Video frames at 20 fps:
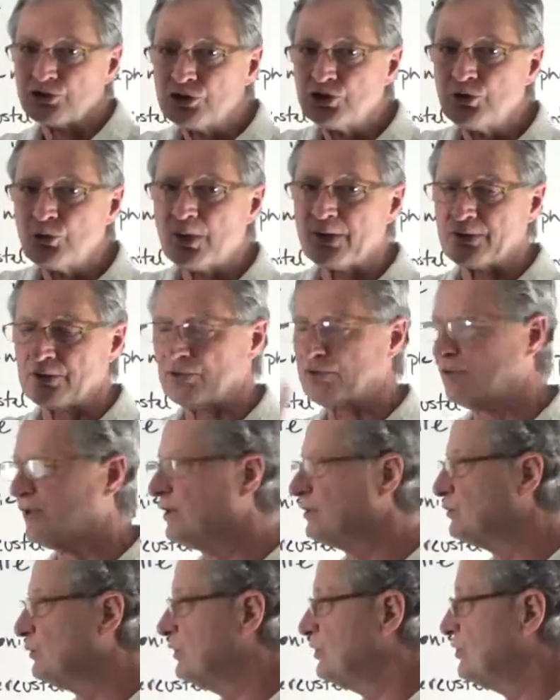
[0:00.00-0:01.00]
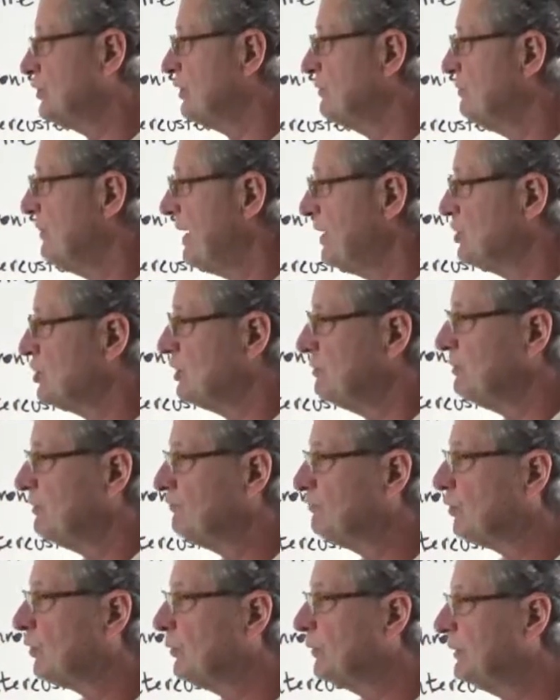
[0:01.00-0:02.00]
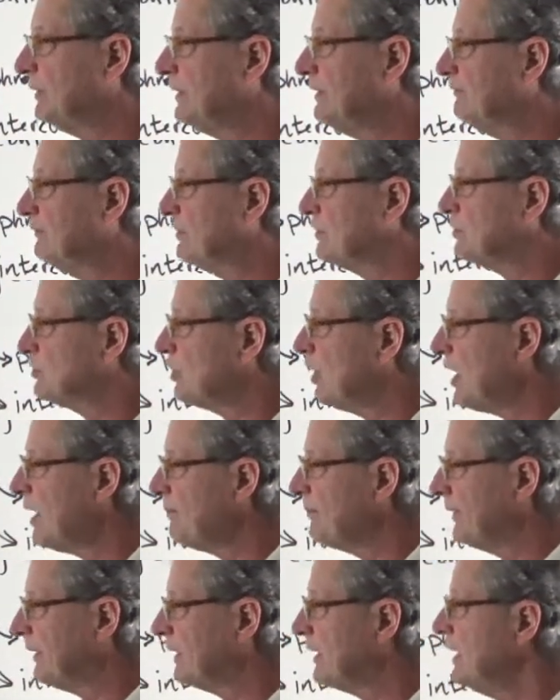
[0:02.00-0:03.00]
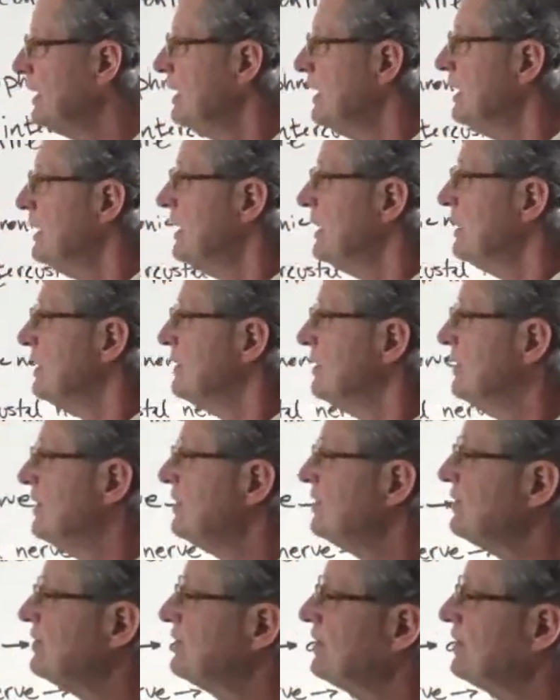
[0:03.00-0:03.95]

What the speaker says: two other things we should mention before we leave this topic. This